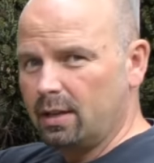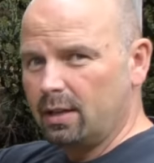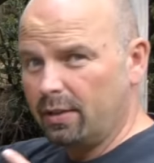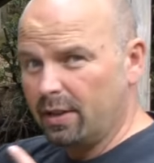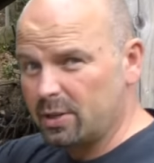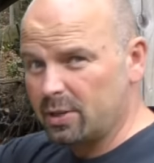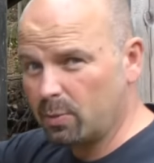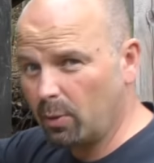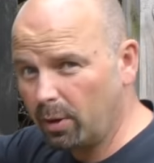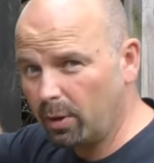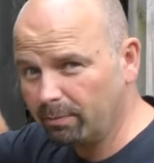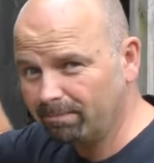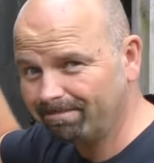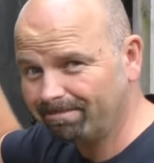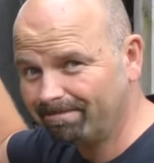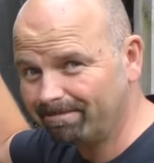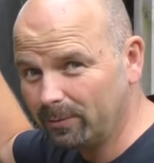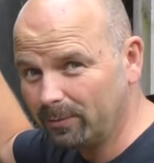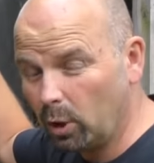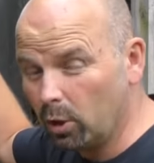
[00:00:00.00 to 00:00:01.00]
This one,
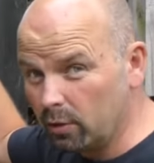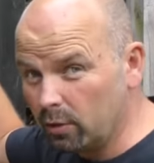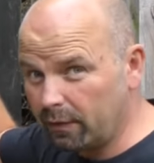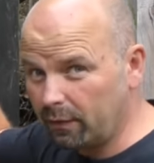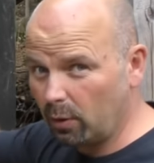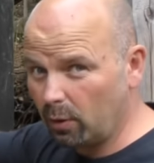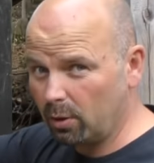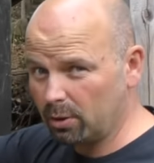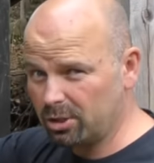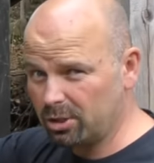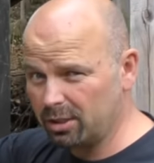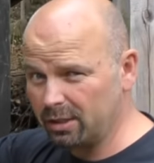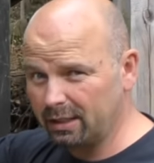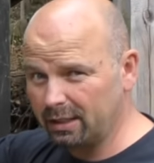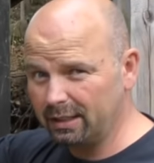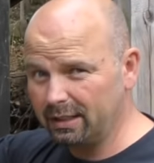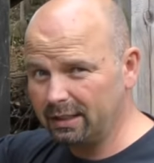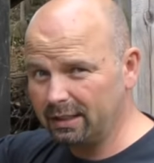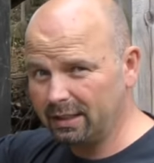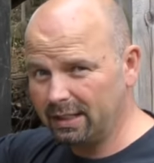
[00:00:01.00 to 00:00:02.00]

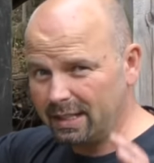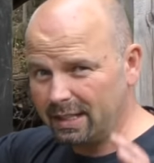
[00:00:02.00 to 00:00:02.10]
unfortunately,